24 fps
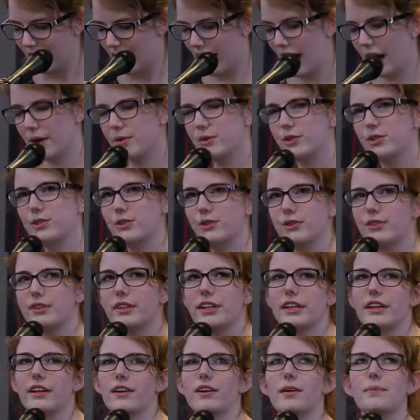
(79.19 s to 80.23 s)
I would do
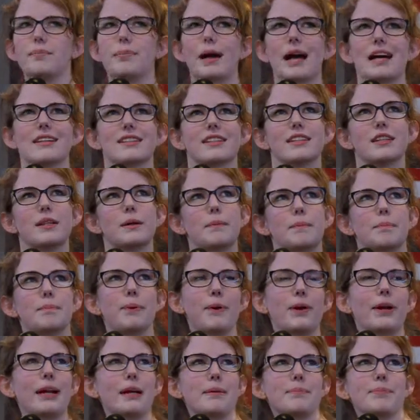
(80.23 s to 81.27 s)
theater and bask in the
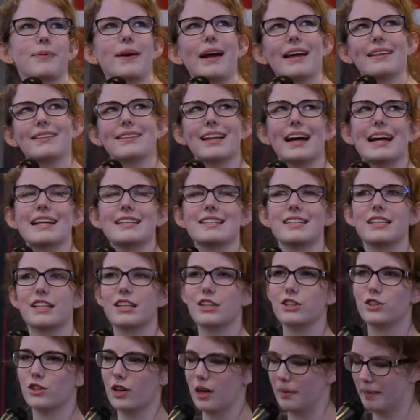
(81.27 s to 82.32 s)
burning bright lights and
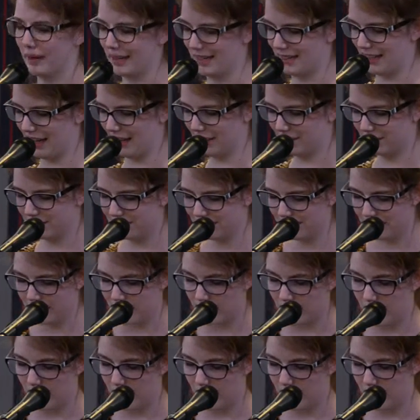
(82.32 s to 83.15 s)
enjoy myself.